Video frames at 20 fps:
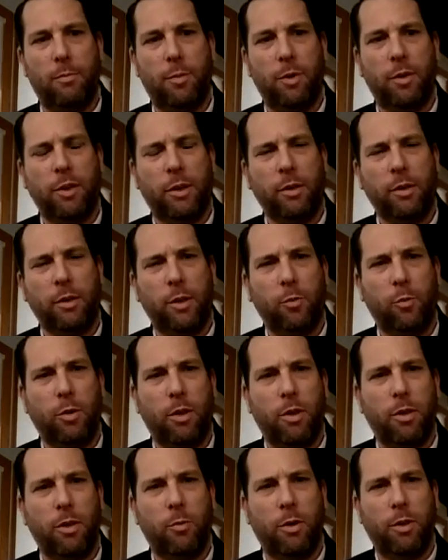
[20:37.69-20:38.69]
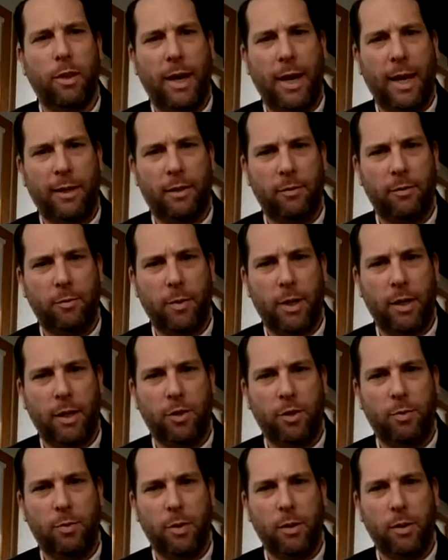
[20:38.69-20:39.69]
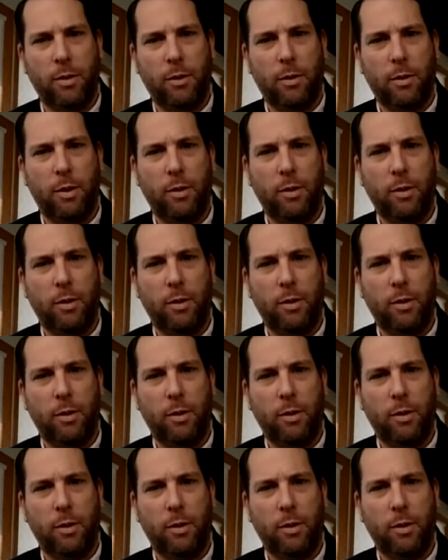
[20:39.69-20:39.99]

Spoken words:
particularly with active management,